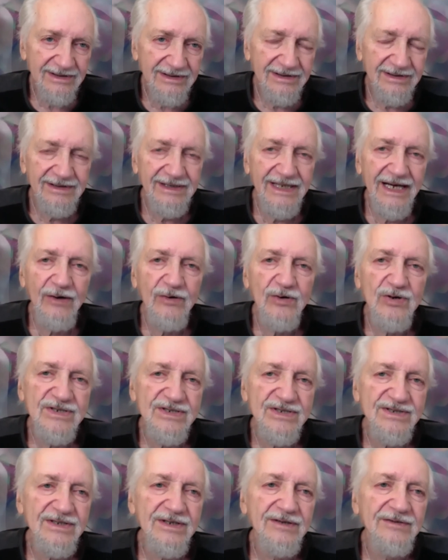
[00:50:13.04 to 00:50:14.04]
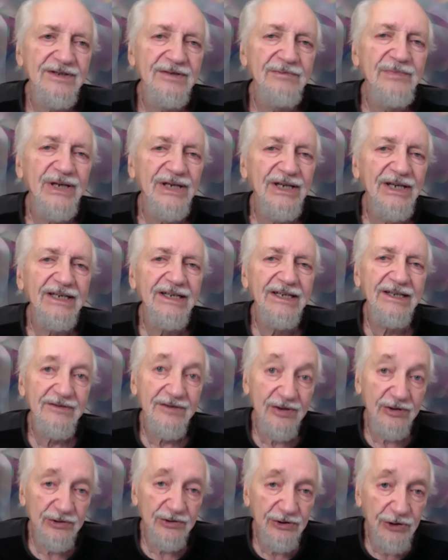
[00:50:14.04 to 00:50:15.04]
that was the beginning,
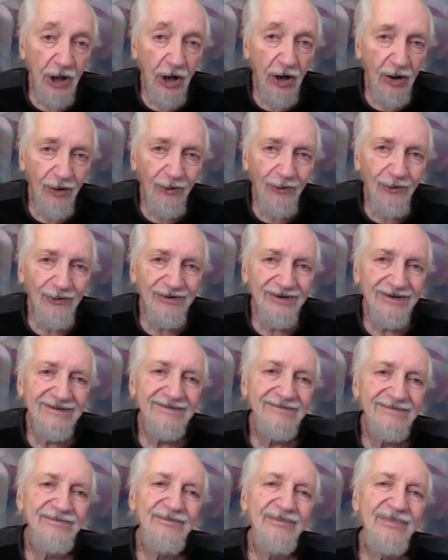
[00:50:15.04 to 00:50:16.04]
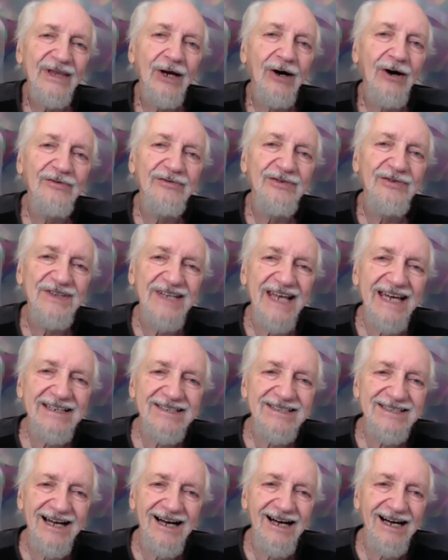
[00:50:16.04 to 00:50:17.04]
the dough of the
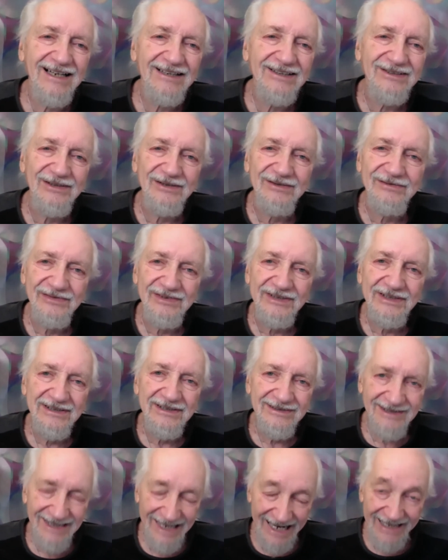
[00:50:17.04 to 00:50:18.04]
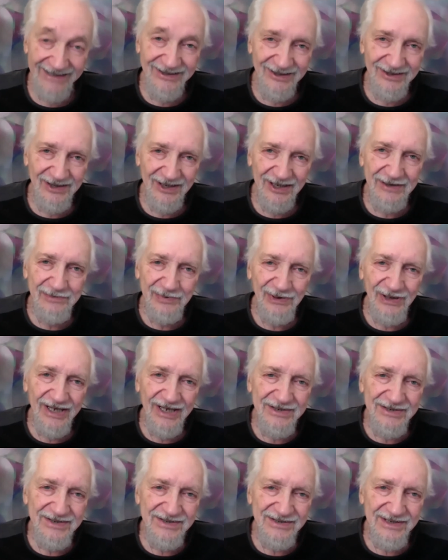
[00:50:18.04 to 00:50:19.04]
next octave that had to take
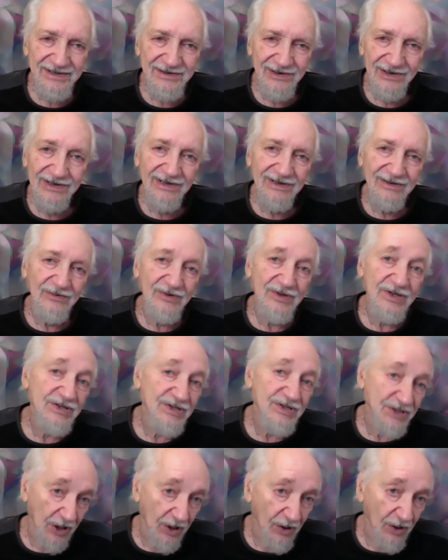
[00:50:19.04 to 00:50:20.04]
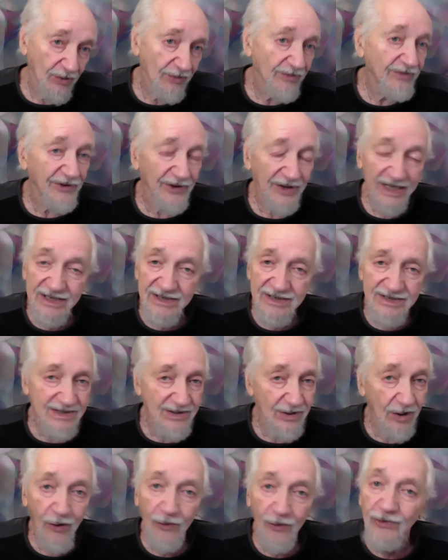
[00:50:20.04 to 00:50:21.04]
place with its own things,
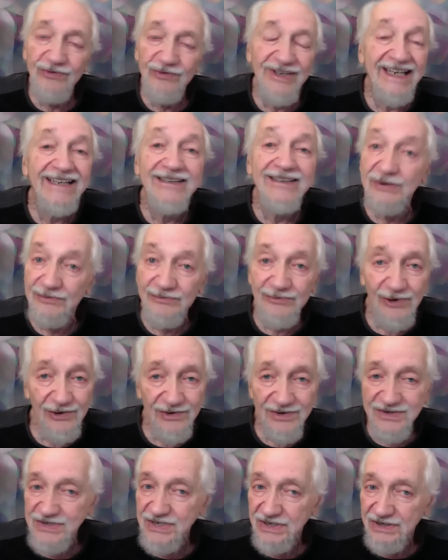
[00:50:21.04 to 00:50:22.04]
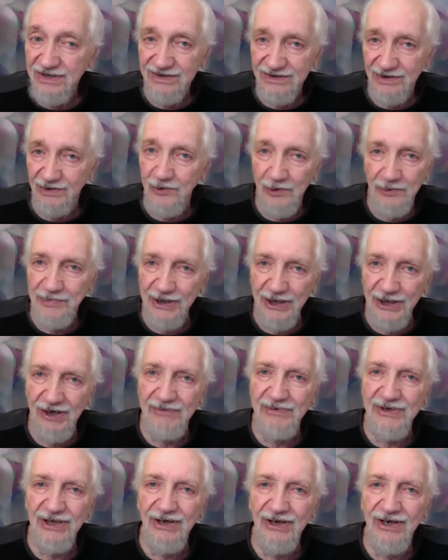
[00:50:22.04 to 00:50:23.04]
own intervals that will be
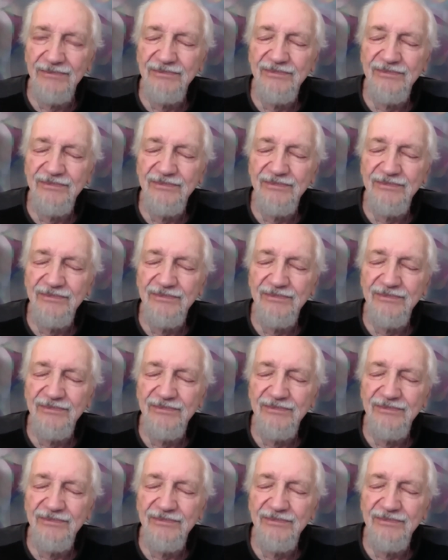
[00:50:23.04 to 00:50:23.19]
coming up.